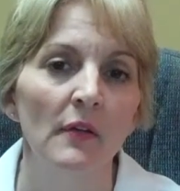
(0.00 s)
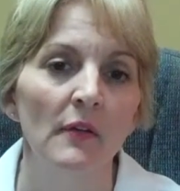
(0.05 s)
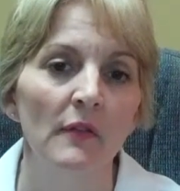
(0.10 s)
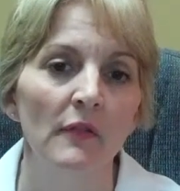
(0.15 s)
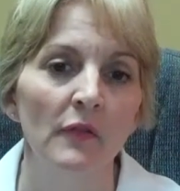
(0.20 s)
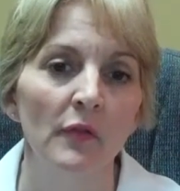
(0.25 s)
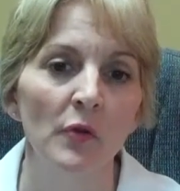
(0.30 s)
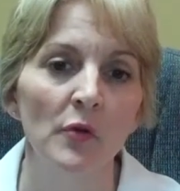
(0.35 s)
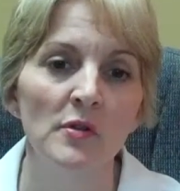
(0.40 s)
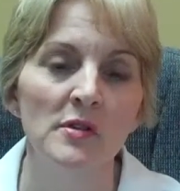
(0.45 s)

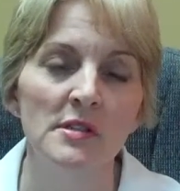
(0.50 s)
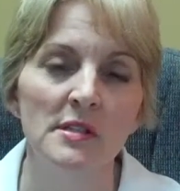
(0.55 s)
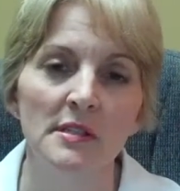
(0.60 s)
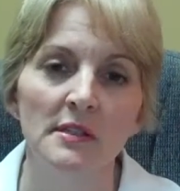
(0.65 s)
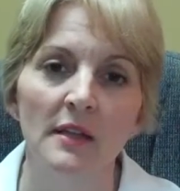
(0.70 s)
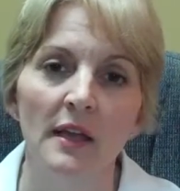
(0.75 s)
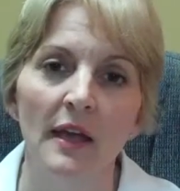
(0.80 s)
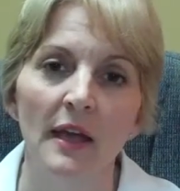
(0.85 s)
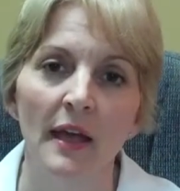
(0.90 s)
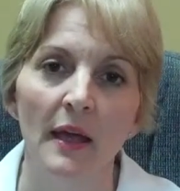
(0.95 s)
foods,
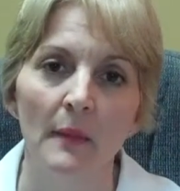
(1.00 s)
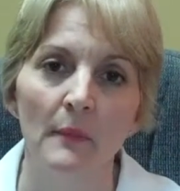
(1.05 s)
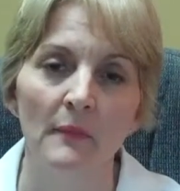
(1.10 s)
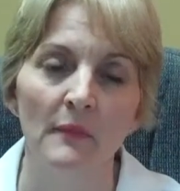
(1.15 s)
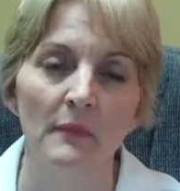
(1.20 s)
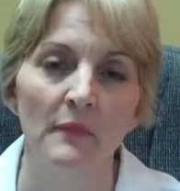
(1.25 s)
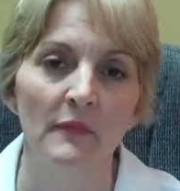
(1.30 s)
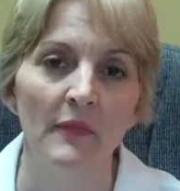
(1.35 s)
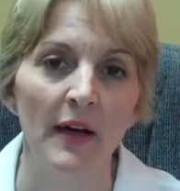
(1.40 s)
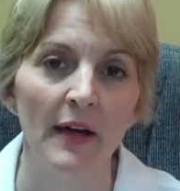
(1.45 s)

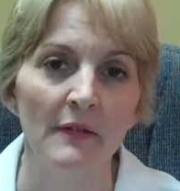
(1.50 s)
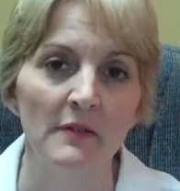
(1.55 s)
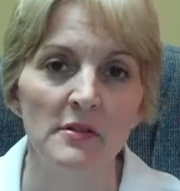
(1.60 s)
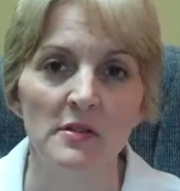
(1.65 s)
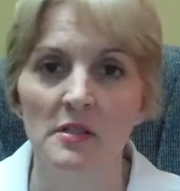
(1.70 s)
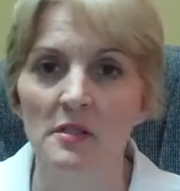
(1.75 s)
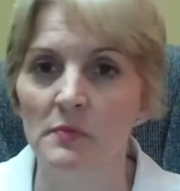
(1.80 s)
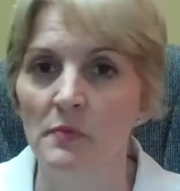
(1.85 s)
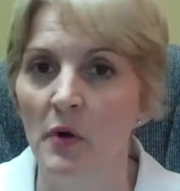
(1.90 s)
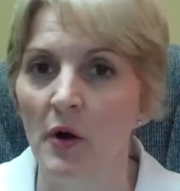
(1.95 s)

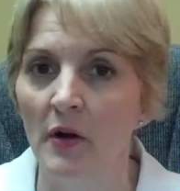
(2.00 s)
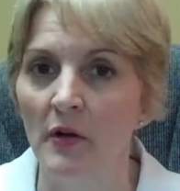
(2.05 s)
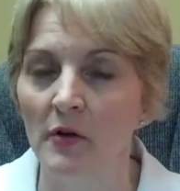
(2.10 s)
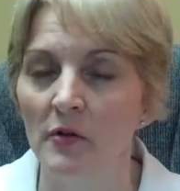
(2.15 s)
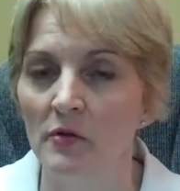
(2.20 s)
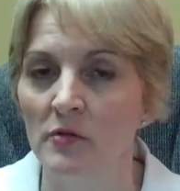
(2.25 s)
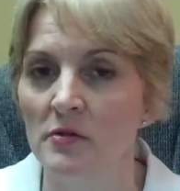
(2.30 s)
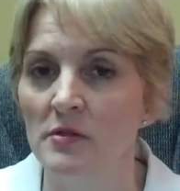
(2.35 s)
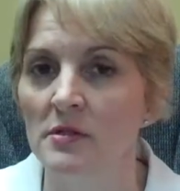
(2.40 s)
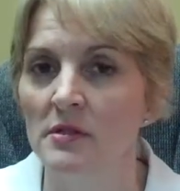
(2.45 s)
viruses,
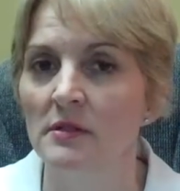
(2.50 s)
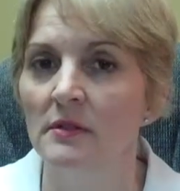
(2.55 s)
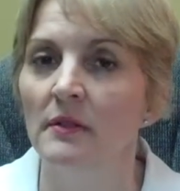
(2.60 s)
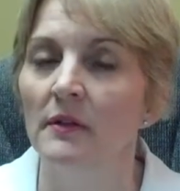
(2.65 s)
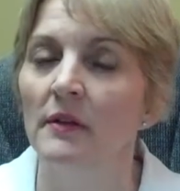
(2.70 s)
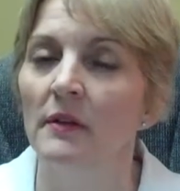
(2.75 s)
particles